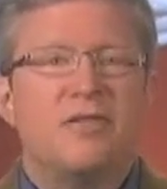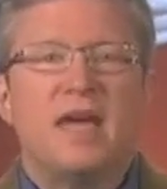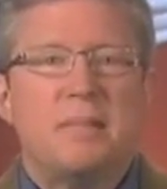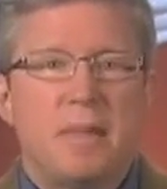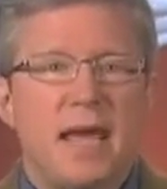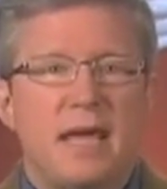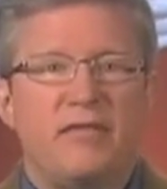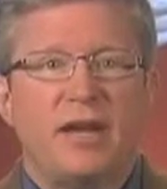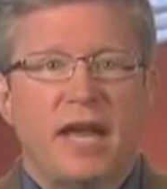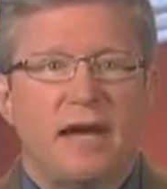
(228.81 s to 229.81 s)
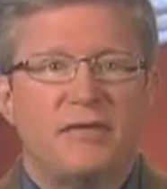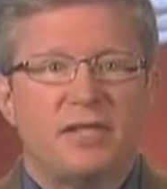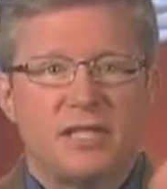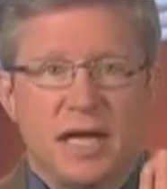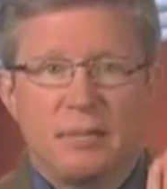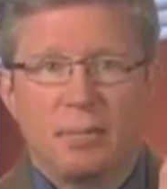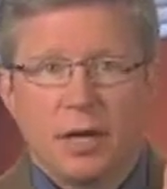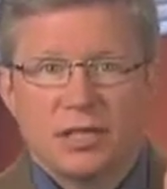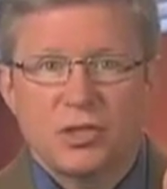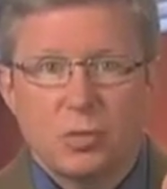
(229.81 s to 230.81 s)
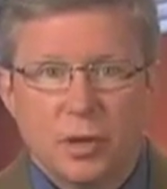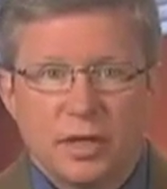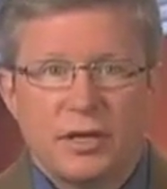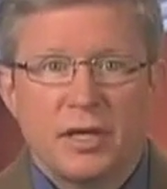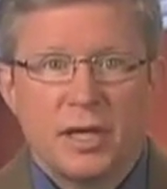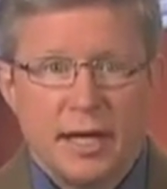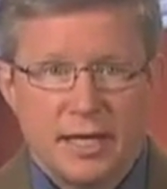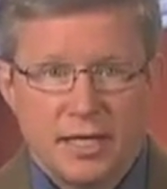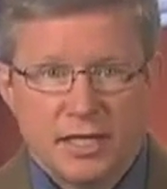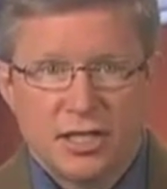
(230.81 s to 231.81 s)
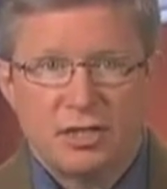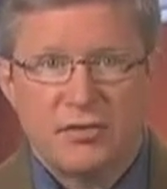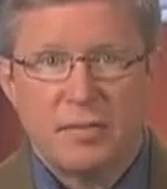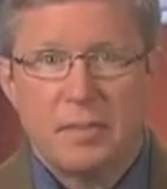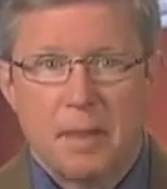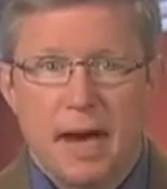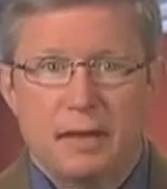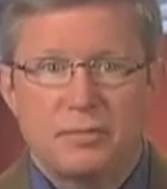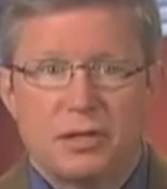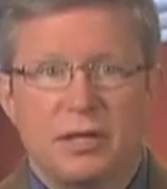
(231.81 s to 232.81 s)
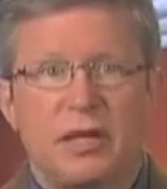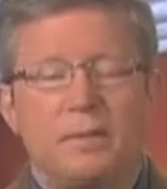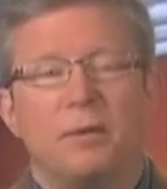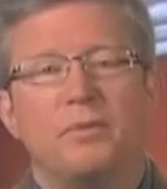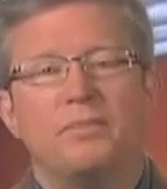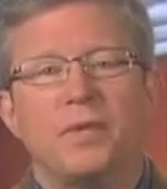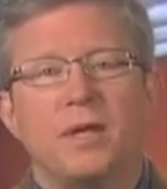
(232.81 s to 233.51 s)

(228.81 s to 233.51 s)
They may even have the same breast width and distance from the bottom to the nipple.